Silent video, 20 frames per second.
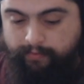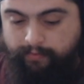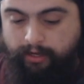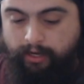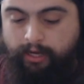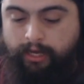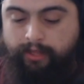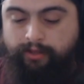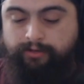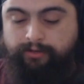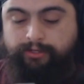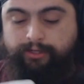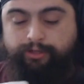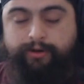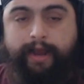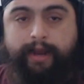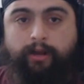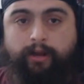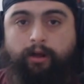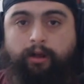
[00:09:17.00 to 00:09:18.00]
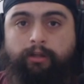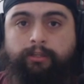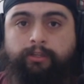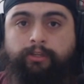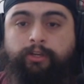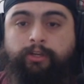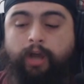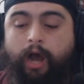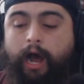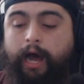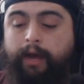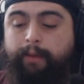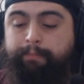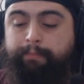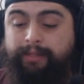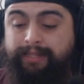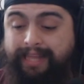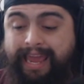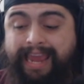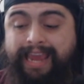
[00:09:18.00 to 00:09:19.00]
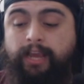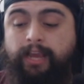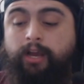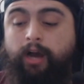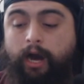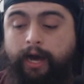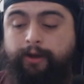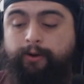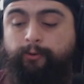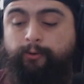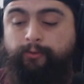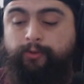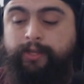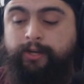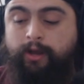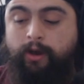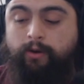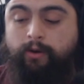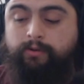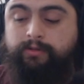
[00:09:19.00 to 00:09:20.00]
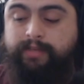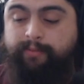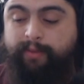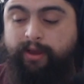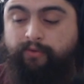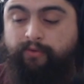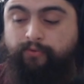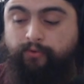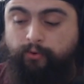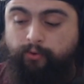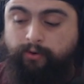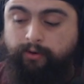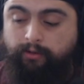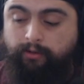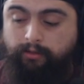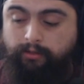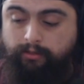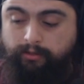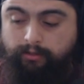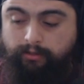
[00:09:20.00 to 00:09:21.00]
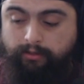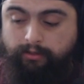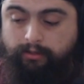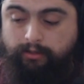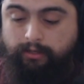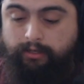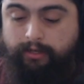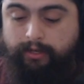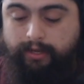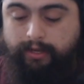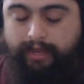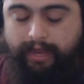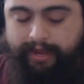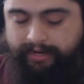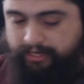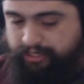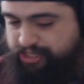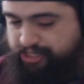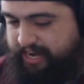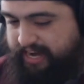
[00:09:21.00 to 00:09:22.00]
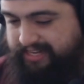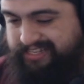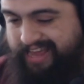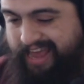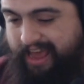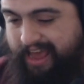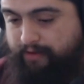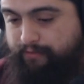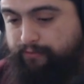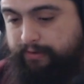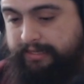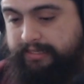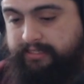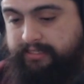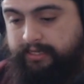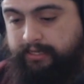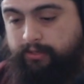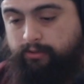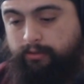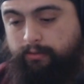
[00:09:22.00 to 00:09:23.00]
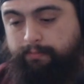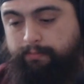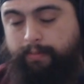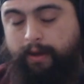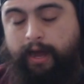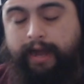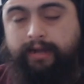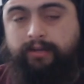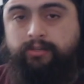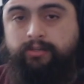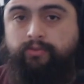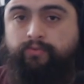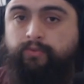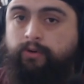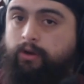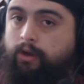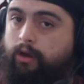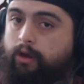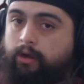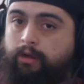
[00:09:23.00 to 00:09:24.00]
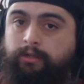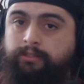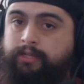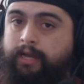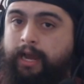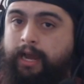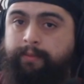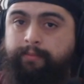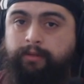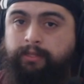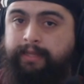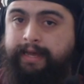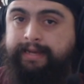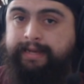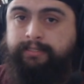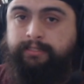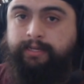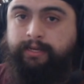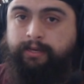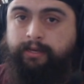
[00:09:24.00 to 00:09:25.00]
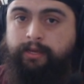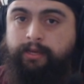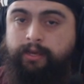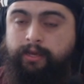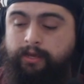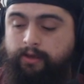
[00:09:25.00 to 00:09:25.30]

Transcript: There's a track called God Play God Only Knows at My Funeral, and it checks every single box for all-time classic.